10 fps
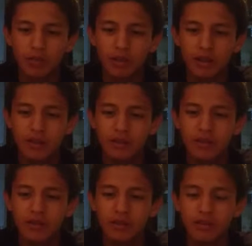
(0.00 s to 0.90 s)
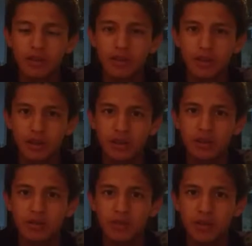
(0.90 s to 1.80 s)
what is
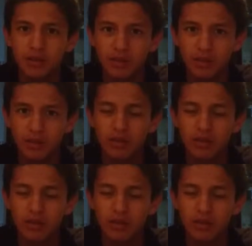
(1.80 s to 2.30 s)
inheritance based